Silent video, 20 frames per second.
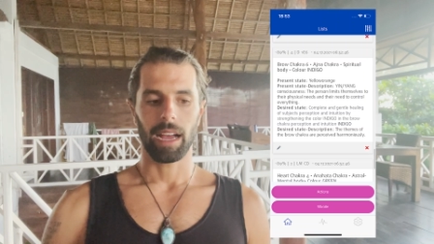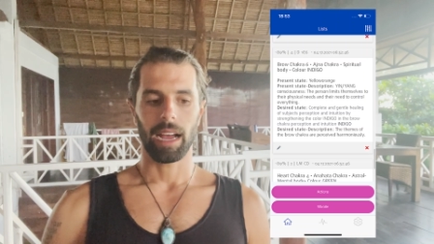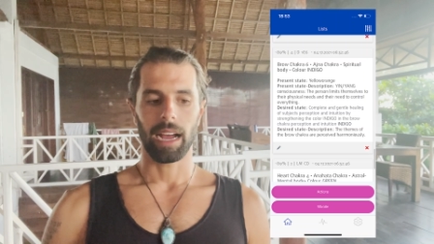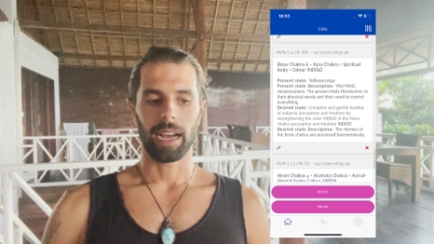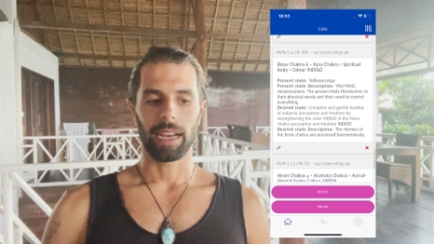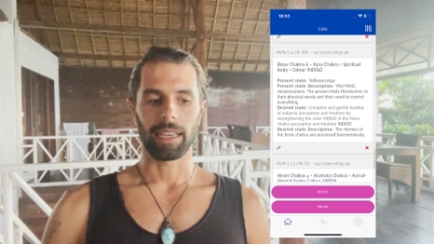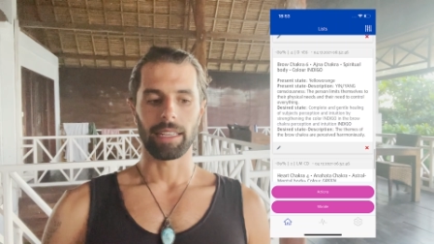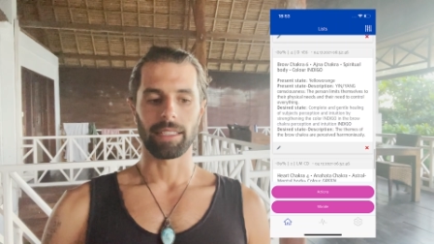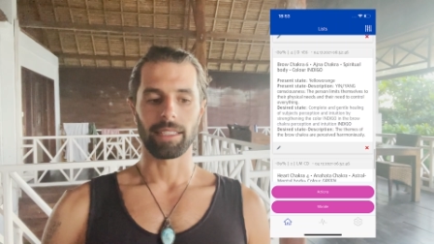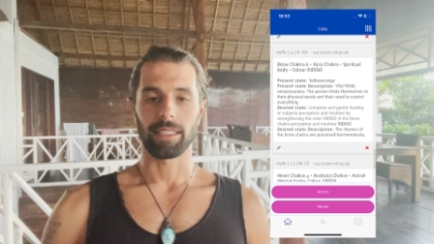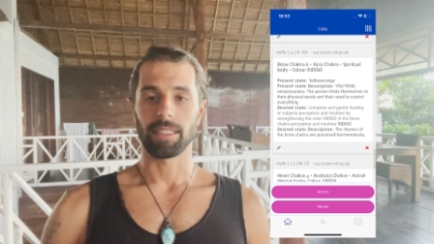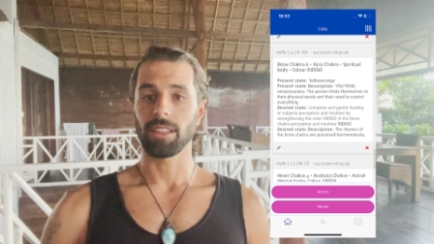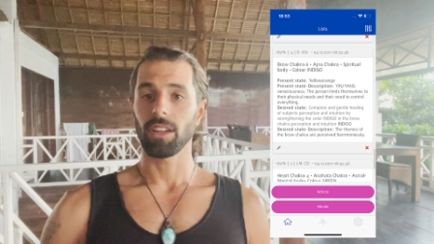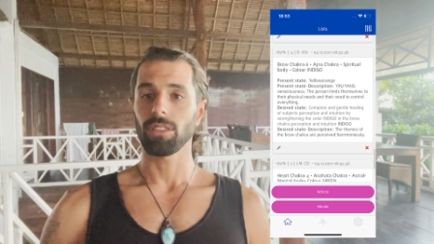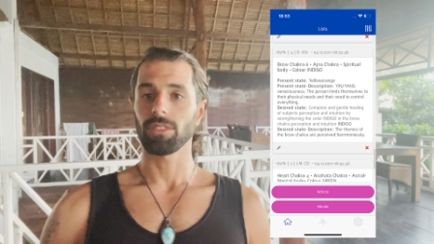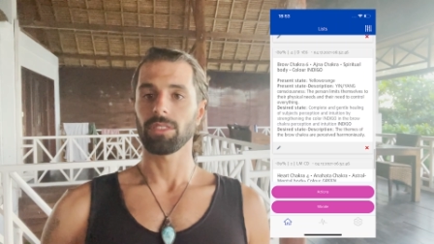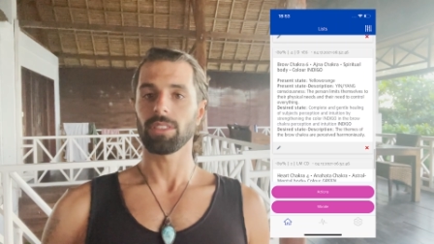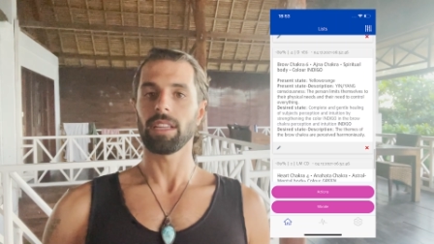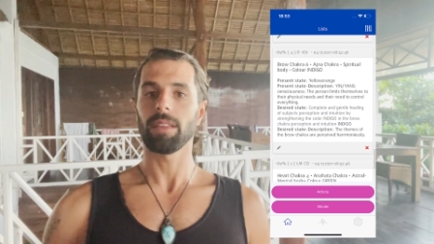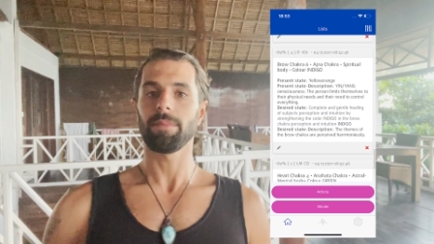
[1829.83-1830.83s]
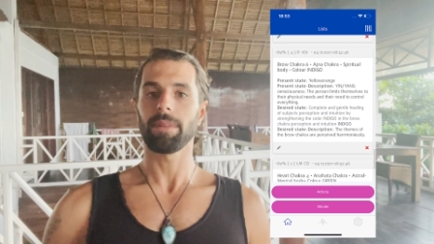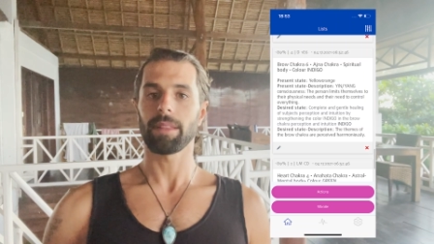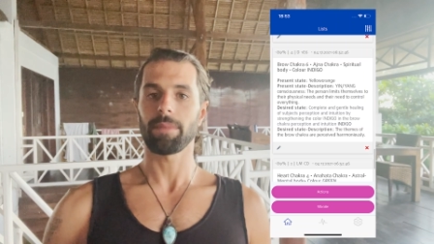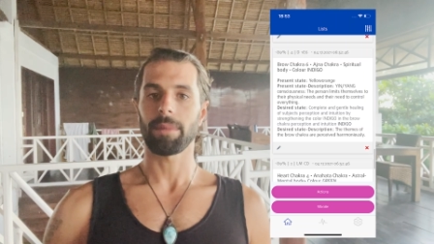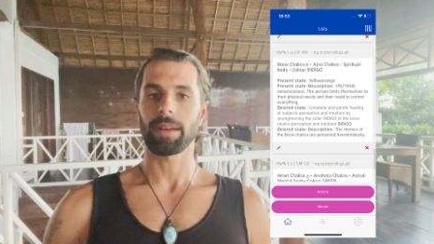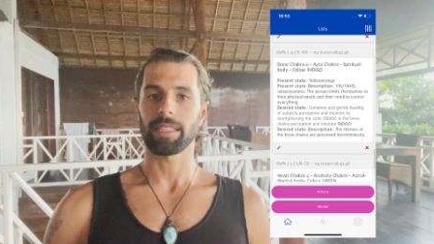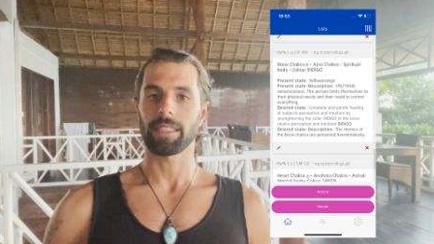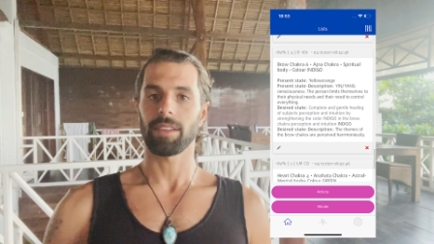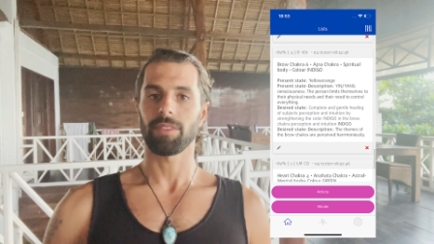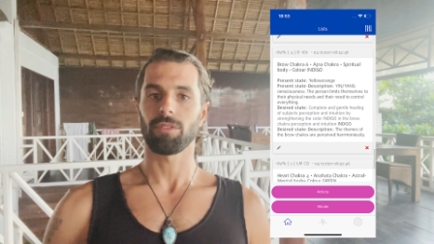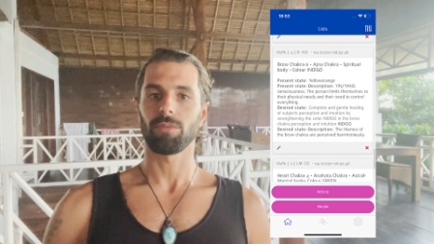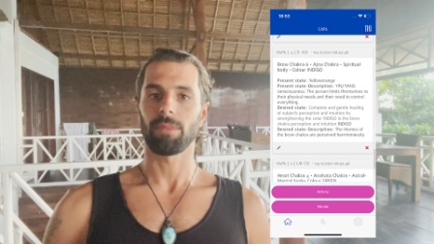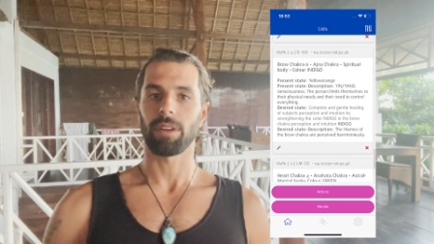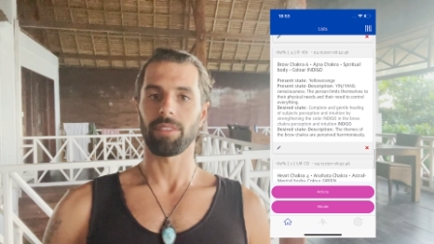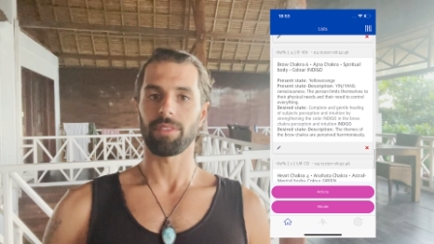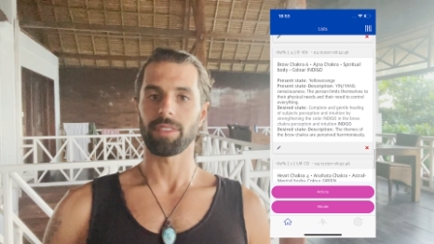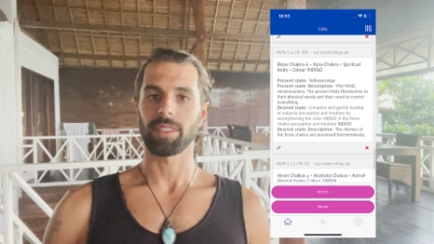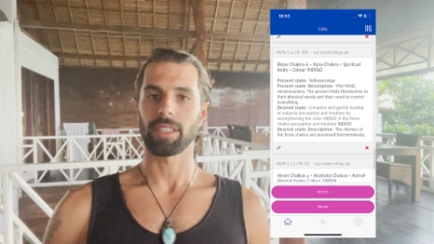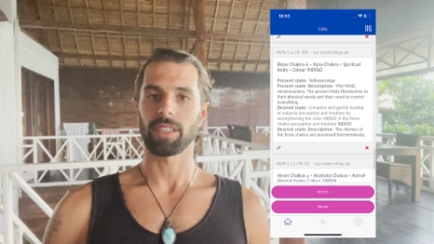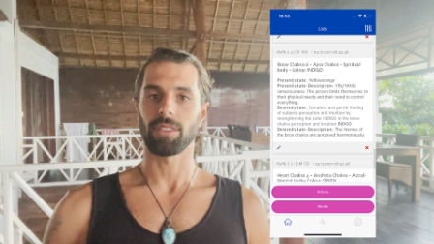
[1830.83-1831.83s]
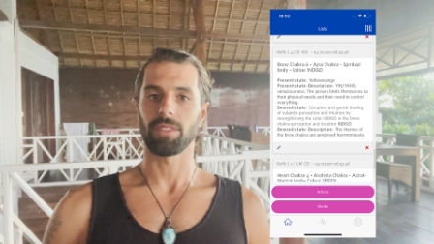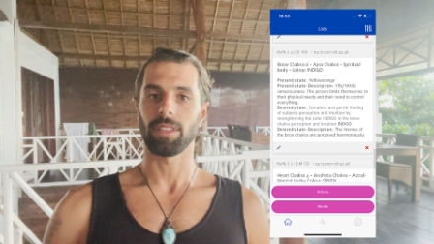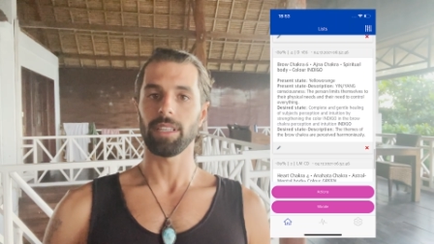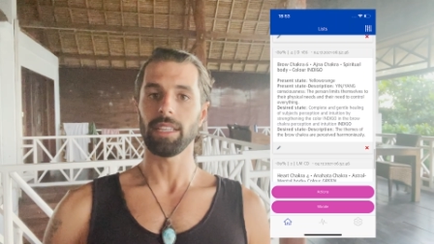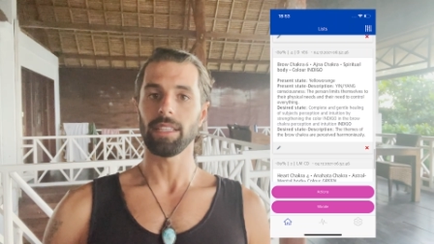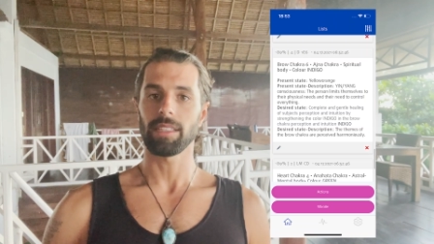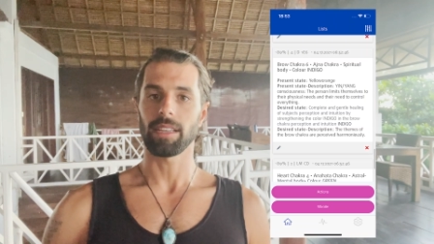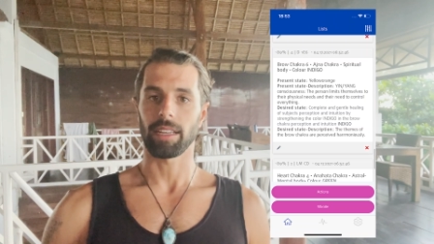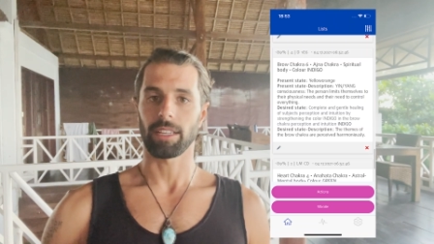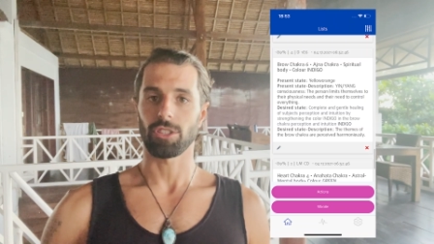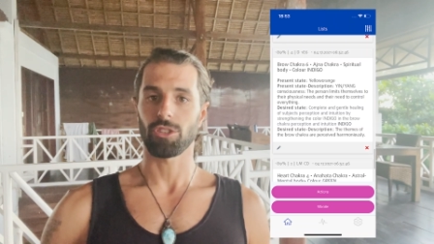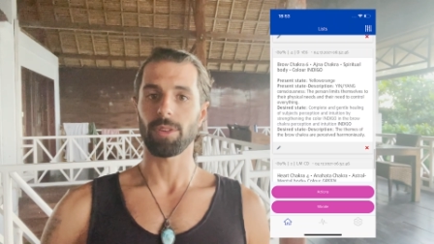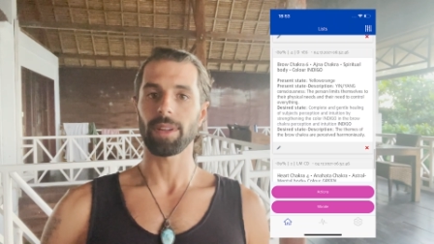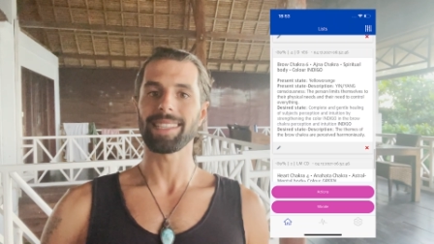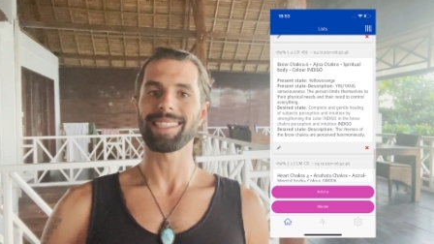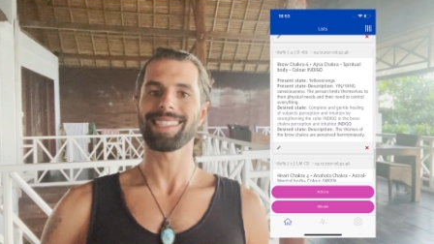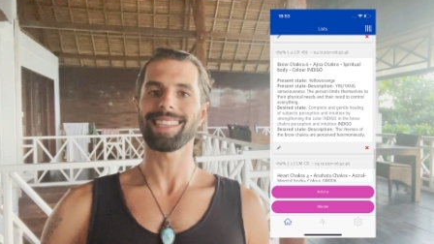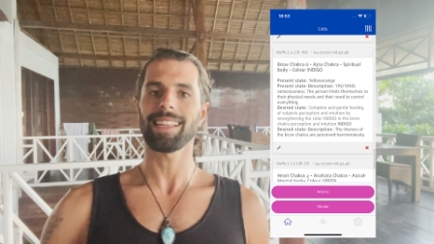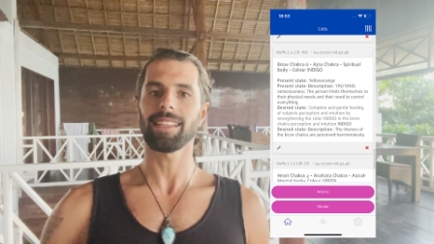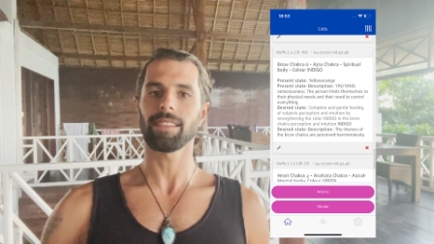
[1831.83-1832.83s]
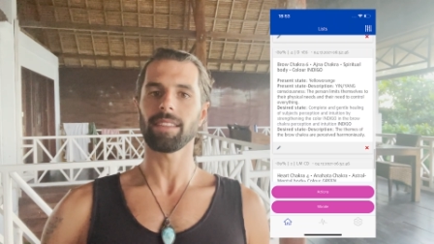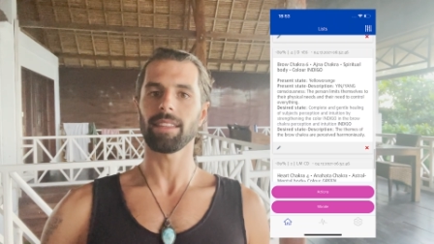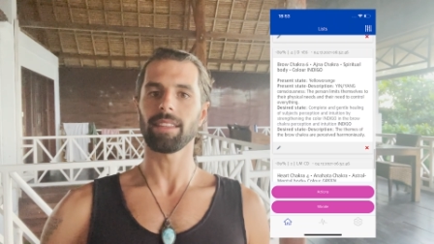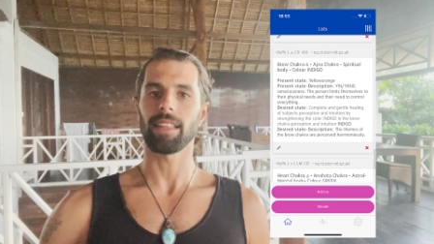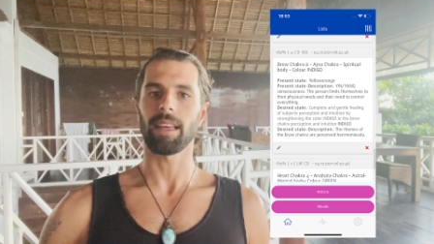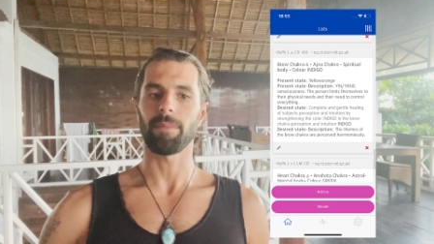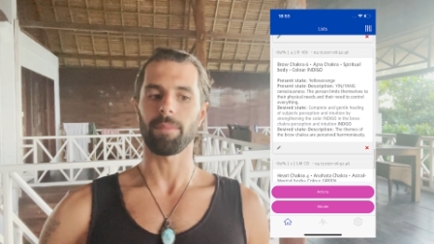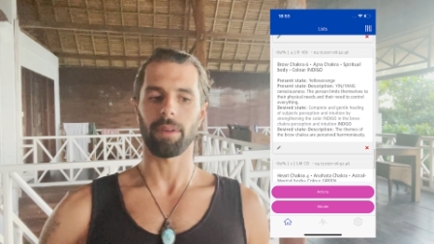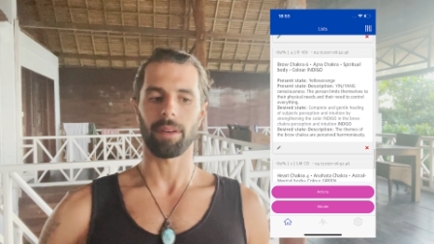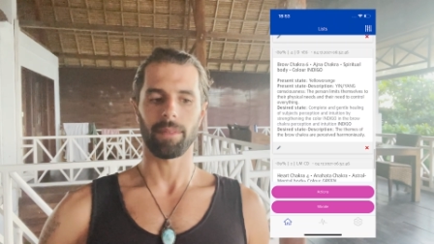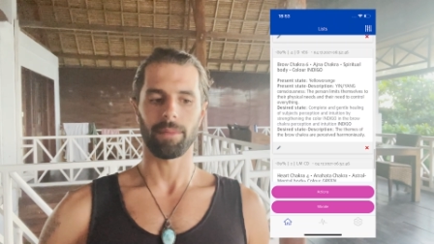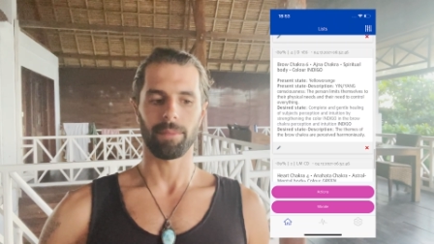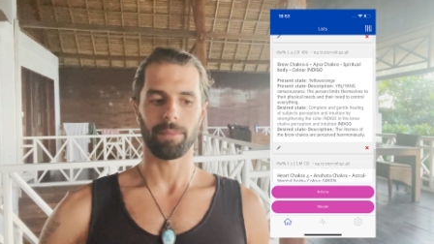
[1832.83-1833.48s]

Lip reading: I did not limit myself to my physical needs, I transcended them.